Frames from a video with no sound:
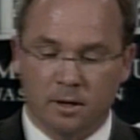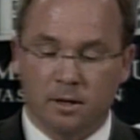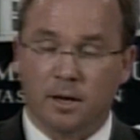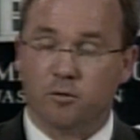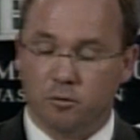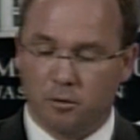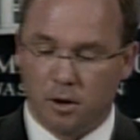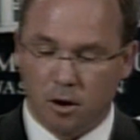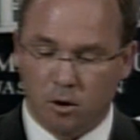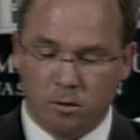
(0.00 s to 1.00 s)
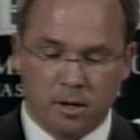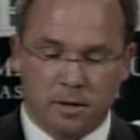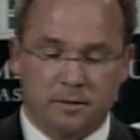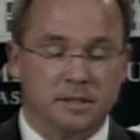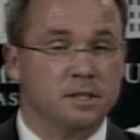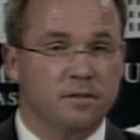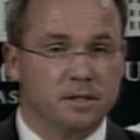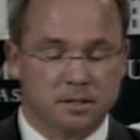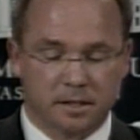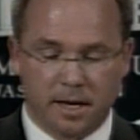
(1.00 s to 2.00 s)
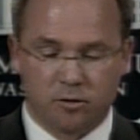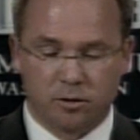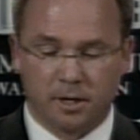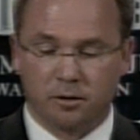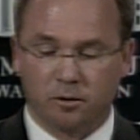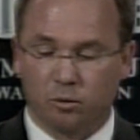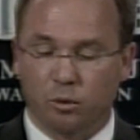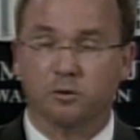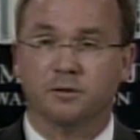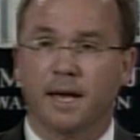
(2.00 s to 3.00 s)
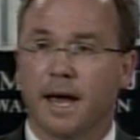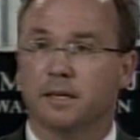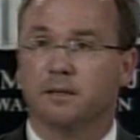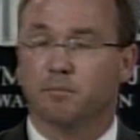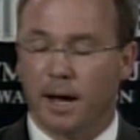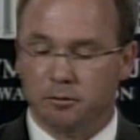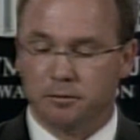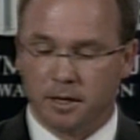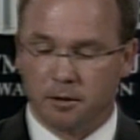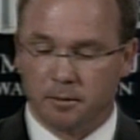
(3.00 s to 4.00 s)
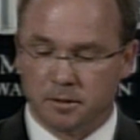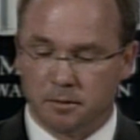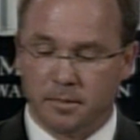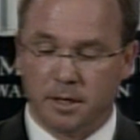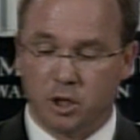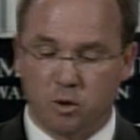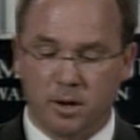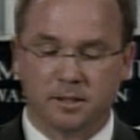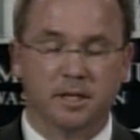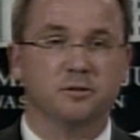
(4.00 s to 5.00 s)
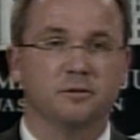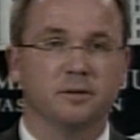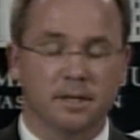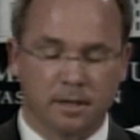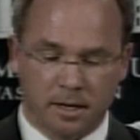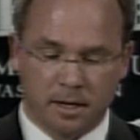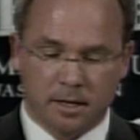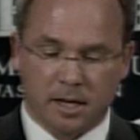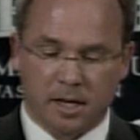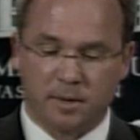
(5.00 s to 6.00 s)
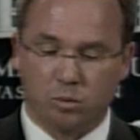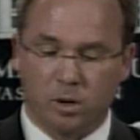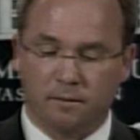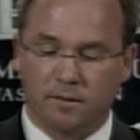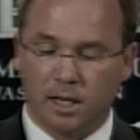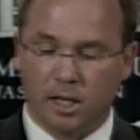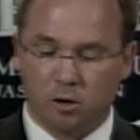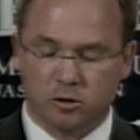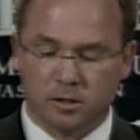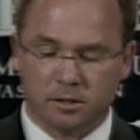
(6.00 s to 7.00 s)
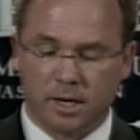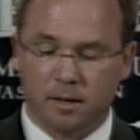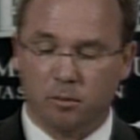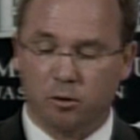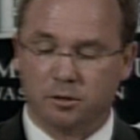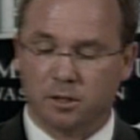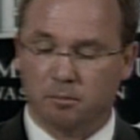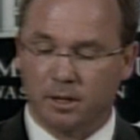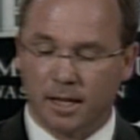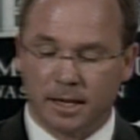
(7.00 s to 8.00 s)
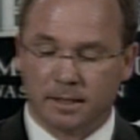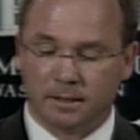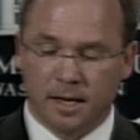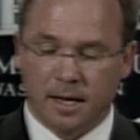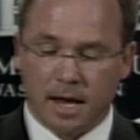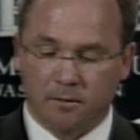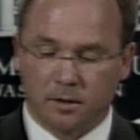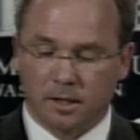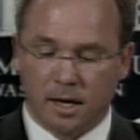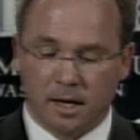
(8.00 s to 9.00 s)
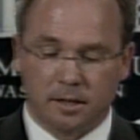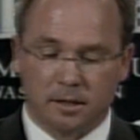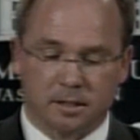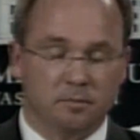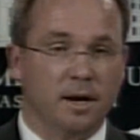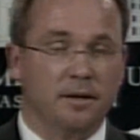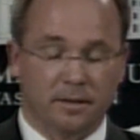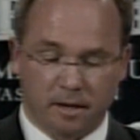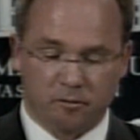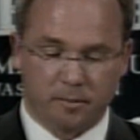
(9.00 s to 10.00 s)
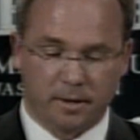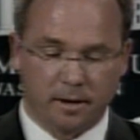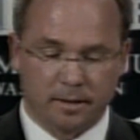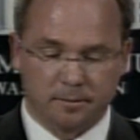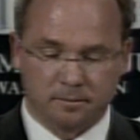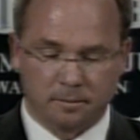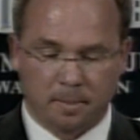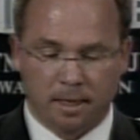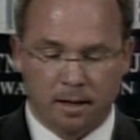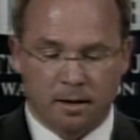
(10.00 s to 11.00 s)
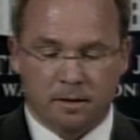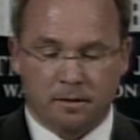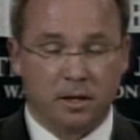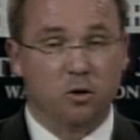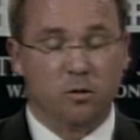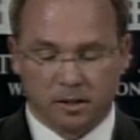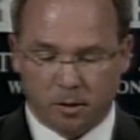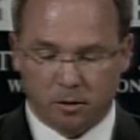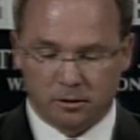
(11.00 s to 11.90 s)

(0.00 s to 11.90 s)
As you know, this investigation into the worst act of bioterrorism in U.S. history has been one of the largest and most complex ever conducted by the FBI. The U.S. Postal